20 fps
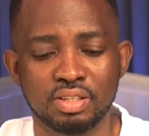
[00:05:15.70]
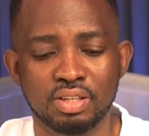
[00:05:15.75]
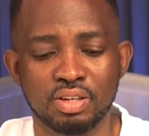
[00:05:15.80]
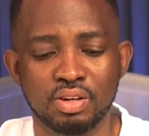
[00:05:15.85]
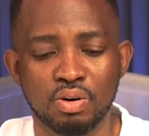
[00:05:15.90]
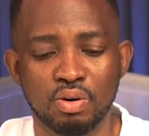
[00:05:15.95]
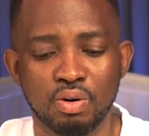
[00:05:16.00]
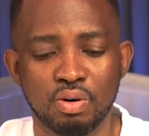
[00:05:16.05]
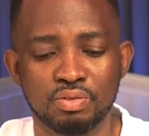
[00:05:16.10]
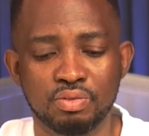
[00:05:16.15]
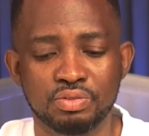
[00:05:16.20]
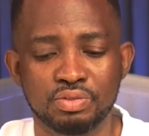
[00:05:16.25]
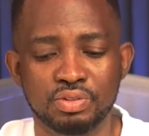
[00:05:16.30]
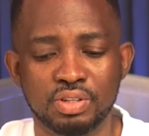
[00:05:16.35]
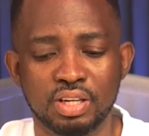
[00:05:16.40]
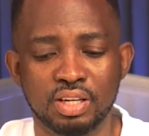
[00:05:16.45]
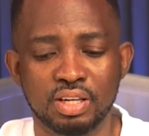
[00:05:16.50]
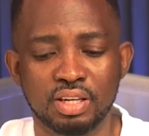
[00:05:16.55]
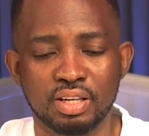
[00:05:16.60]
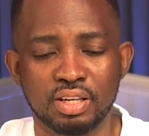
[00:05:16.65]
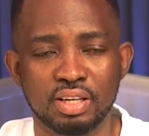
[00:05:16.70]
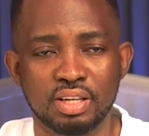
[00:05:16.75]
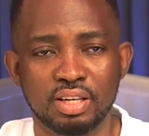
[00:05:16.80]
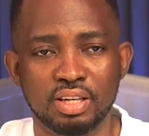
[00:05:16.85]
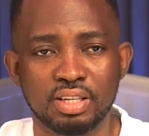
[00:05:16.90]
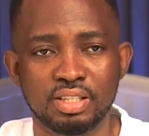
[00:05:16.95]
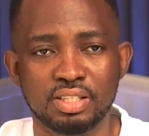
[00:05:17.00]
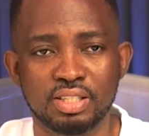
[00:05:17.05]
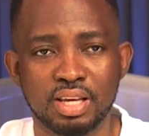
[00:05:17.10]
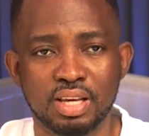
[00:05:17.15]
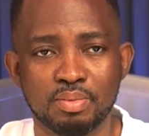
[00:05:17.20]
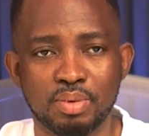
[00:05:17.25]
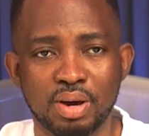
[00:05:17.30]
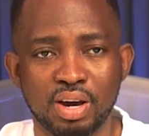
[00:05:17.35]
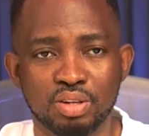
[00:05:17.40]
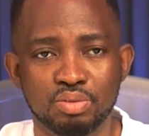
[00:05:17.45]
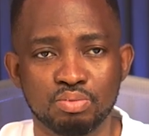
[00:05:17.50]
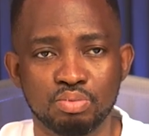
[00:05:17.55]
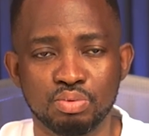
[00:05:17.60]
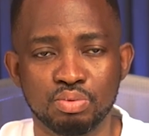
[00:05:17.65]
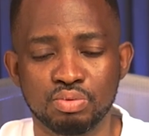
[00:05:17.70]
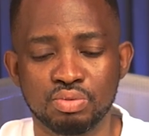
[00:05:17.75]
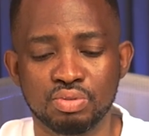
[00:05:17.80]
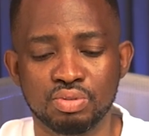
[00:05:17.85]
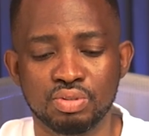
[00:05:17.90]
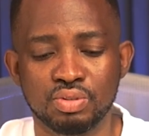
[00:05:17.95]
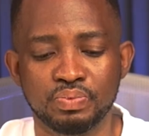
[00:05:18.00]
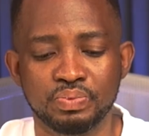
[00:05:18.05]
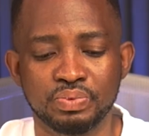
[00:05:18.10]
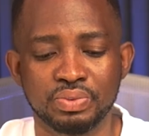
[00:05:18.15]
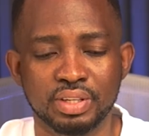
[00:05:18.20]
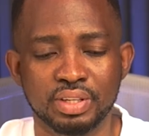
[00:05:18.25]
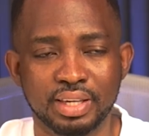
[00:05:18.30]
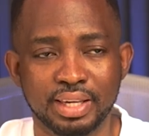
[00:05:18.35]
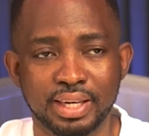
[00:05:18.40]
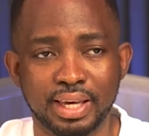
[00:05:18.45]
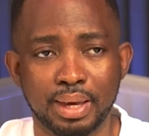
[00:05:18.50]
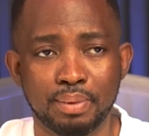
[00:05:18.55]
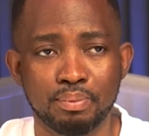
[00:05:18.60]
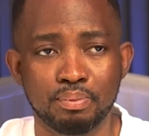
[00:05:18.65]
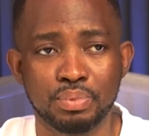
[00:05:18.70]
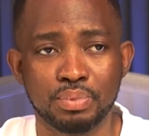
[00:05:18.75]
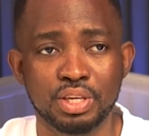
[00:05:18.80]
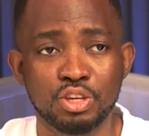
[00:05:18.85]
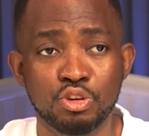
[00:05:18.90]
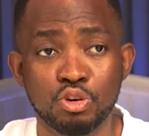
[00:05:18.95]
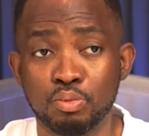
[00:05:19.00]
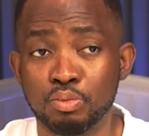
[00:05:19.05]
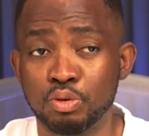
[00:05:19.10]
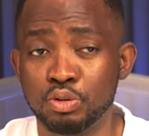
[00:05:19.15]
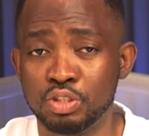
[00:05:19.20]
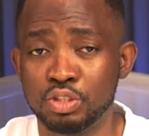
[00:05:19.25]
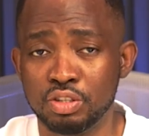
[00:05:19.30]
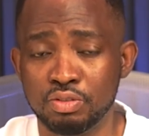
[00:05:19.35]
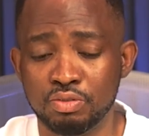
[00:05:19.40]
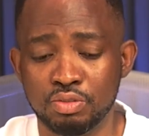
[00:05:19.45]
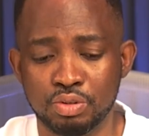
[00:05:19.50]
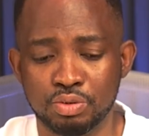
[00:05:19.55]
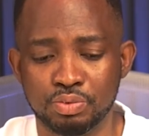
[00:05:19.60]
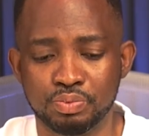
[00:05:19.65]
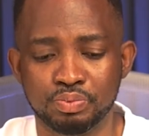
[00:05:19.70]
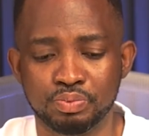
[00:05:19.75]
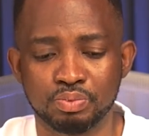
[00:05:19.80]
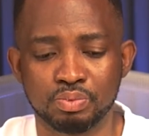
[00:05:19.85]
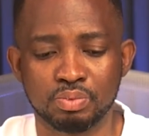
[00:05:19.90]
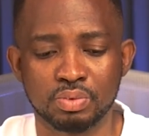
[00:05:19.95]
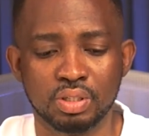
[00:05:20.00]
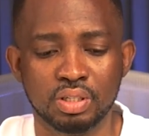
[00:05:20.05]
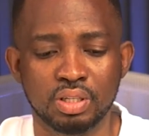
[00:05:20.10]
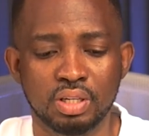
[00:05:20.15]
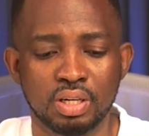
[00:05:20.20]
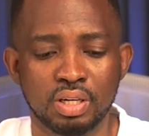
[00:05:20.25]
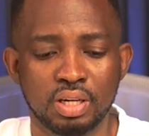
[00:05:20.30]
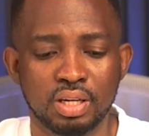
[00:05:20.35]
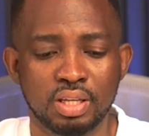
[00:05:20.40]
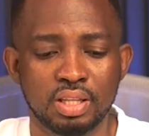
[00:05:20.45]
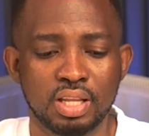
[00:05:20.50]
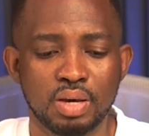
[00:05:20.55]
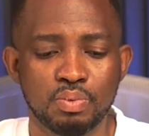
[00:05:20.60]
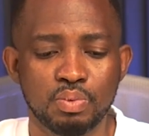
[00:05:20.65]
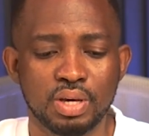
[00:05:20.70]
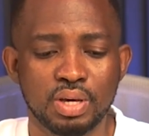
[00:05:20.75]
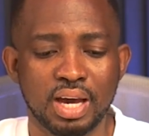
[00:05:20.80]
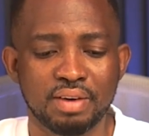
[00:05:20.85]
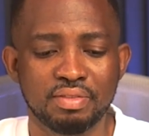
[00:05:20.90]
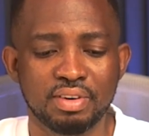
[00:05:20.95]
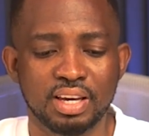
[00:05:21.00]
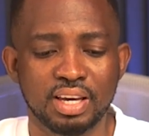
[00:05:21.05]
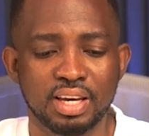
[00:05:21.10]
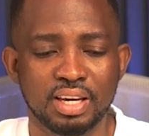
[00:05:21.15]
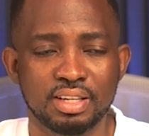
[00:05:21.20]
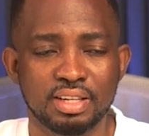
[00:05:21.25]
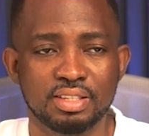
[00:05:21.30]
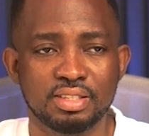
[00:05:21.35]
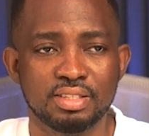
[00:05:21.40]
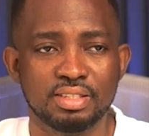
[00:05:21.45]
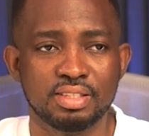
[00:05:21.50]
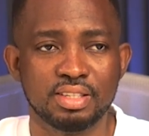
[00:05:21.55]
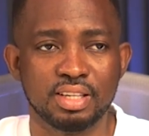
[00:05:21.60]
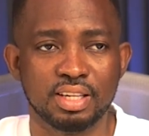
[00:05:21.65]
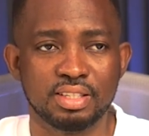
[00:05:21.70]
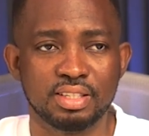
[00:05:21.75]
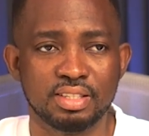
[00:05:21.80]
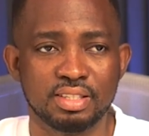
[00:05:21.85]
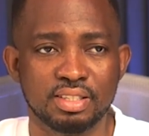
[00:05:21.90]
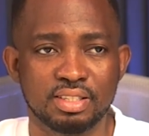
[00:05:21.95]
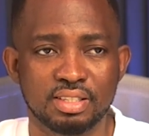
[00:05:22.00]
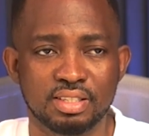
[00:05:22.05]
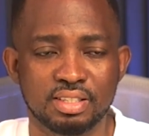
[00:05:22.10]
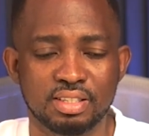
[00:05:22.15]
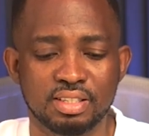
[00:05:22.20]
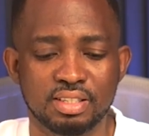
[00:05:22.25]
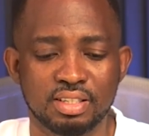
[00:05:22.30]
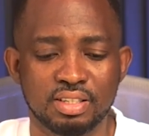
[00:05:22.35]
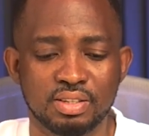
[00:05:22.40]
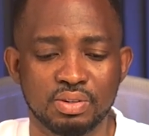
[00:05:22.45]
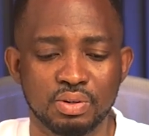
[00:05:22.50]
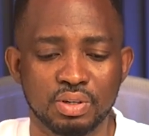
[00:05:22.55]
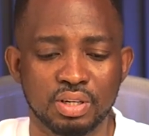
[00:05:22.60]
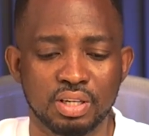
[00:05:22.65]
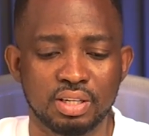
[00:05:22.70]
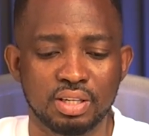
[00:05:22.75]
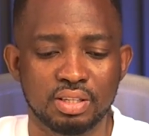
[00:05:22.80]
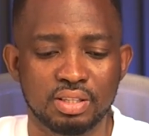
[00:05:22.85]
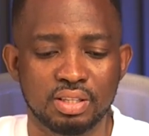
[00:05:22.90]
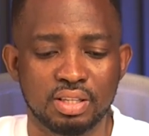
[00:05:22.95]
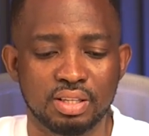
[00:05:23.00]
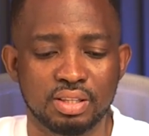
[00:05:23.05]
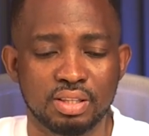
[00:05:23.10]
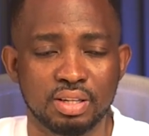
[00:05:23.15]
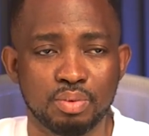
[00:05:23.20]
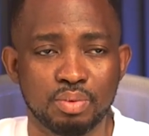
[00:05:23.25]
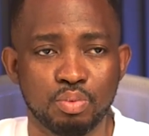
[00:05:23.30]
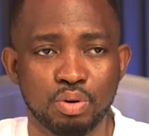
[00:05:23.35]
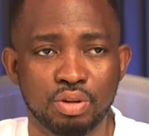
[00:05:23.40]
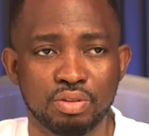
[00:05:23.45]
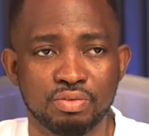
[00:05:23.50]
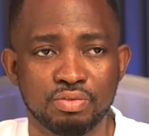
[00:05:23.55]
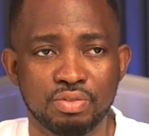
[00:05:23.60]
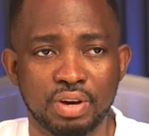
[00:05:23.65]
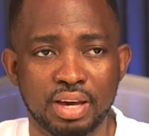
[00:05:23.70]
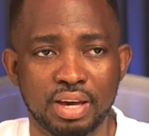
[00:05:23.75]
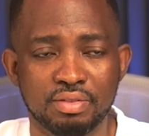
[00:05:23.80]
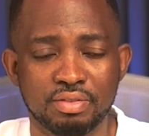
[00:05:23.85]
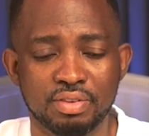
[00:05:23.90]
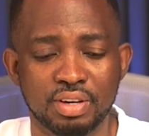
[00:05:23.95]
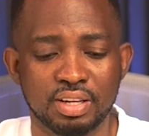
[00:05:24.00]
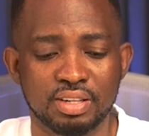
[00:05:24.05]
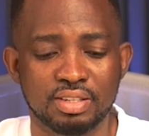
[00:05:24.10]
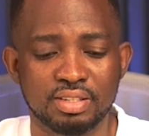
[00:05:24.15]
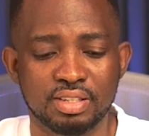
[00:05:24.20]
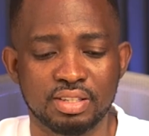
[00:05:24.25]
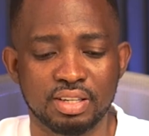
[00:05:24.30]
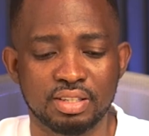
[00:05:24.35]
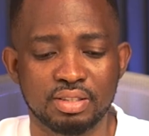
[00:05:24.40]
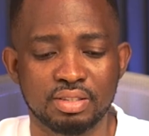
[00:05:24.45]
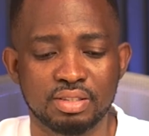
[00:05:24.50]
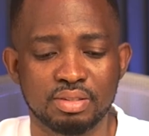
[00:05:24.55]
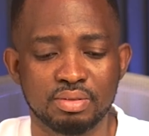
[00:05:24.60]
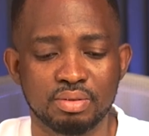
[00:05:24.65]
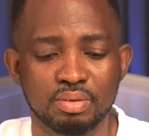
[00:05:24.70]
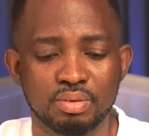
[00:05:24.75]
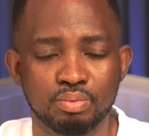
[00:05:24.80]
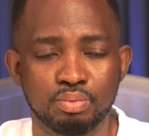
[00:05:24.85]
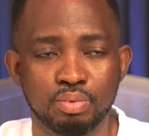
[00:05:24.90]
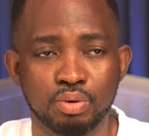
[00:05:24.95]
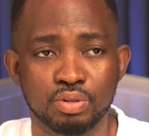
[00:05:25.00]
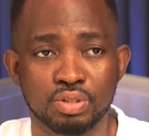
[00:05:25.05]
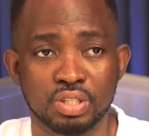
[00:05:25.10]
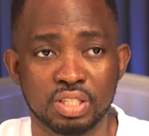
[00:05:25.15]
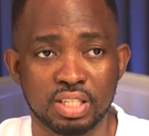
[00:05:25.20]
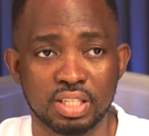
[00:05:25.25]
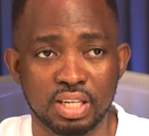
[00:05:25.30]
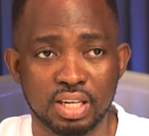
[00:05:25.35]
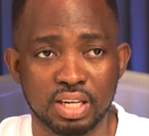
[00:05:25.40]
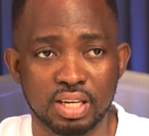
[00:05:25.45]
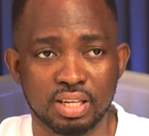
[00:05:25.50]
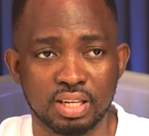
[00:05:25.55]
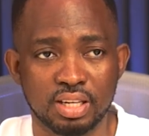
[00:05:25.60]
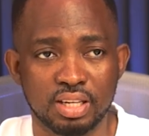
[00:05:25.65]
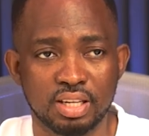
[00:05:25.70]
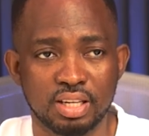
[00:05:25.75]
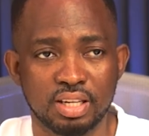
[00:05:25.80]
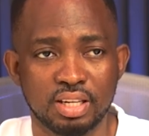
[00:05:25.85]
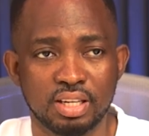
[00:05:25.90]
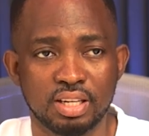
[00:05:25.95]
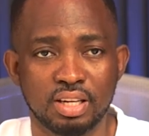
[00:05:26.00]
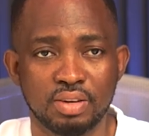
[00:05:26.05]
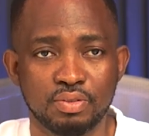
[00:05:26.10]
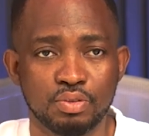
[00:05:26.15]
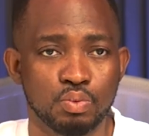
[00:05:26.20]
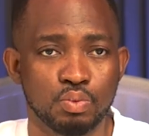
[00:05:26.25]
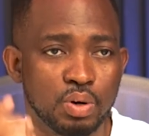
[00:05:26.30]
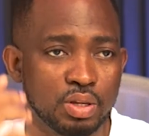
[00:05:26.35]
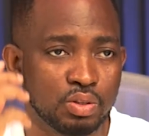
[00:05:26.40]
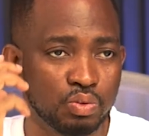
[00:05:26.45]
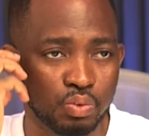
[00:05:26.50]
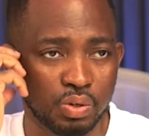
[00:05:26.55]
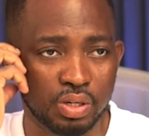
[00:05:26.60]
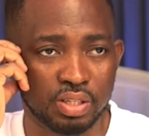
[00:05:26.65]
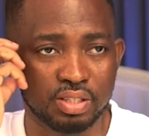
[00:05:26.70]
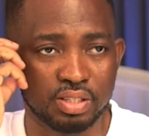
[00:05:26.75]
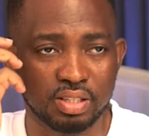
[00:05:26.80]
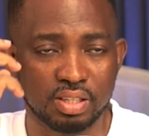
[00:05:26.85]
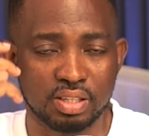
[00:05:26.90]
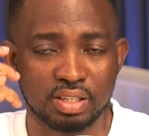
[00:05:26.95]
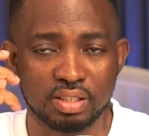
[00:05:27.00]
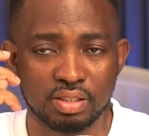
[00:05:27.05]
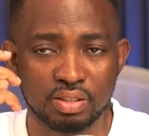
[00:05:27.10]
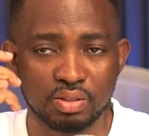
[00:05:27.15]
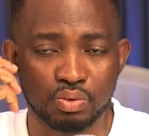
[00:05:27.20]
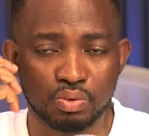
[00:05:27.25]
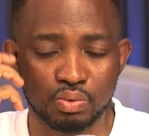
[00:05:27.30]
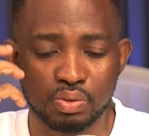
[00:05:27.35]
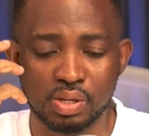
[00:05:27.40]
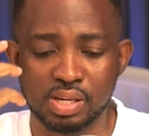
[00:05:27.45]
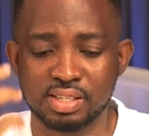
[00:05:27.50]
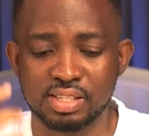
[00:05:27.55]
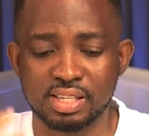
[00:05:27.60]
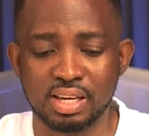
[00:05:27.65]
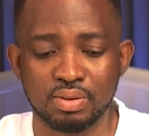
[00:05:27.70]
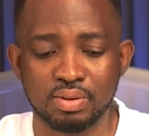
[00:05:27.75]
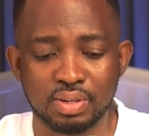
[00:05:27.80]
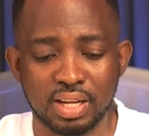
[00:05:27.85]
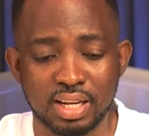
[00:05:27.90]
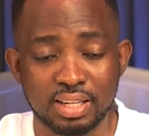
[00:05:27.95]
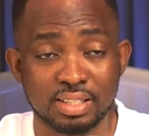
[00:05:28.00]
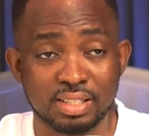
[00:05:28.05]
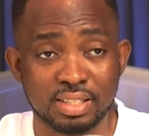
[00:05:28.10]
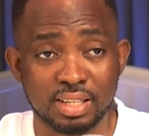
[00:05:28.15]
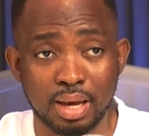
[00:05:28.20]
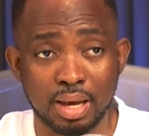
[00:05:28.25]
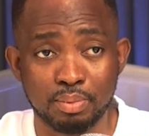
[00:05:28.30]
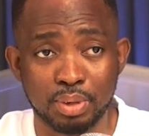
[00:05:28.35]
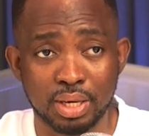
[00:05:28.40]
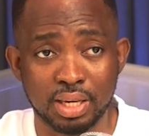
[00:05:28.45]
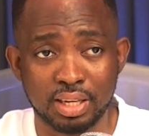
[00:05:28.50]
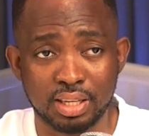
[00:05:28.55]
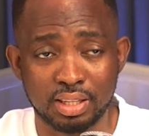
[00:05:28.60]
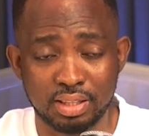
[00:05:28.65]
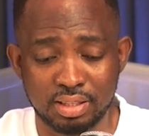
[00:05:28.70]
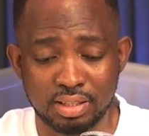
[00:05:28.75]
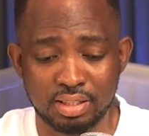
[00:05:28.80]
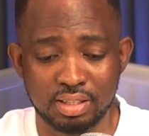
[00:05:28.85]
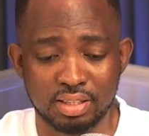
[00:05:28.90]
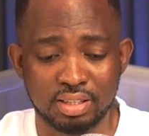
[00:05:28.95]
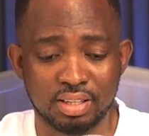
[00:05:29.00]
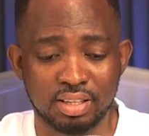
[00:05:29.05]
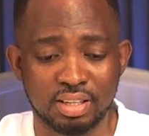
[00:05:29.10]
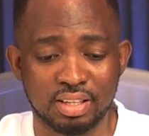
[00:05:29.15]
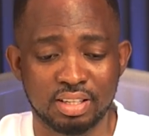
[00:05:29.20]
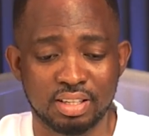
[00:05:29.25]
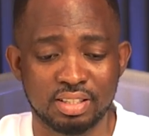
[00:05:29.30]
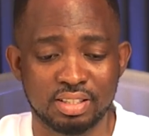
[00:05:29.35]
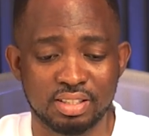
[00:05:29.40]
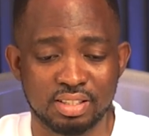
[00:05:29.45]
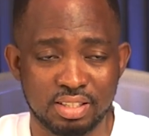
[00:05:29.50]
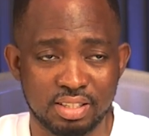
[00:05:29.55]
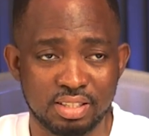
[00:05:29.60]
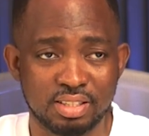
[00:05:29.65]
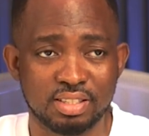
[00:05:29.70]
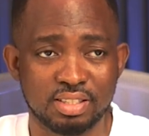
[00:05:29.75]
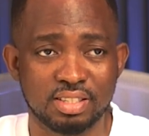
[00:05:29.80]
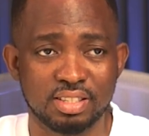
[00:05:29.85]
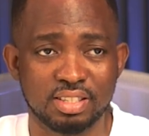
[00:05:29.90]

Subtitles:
of the HDMI output can be your multi-view. Then we have a headset, okay, the 3.5 headset port here. If you want to listen to the sound that is coming in, this